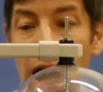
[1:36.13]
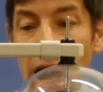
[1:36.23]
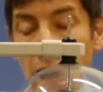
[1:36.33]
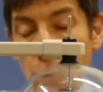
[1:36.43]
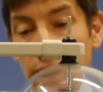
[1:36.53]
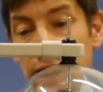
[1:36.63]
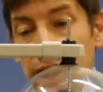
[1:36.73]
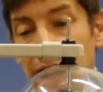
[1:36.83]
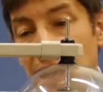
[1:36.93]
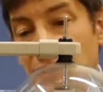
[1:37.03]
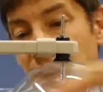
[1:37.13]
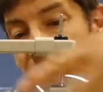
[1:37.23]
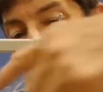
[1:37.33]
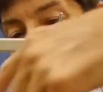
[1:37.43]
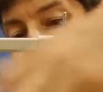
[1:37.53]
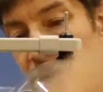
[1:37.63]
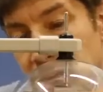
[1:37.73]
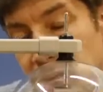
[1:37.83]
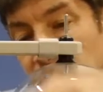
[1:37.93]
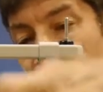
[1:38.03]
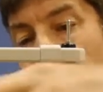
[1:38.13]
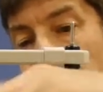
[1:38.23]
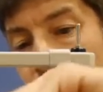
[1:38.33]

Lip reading: we're going to have an anode here that's very